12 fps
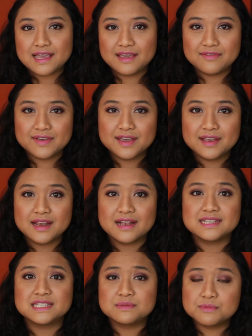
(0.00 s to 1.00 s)
even
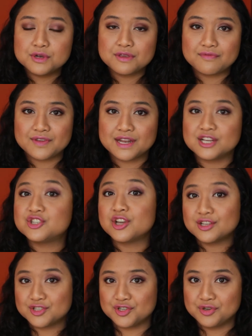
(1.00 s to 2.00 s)
and smooth finish
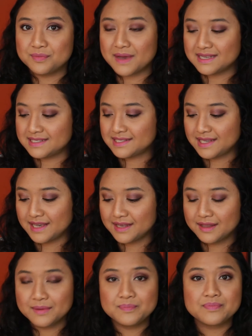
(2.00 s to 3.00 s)
to my
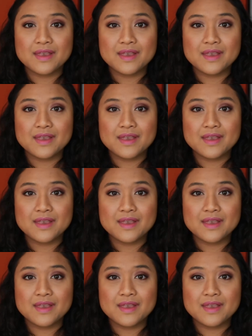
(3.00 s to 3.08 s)
skin.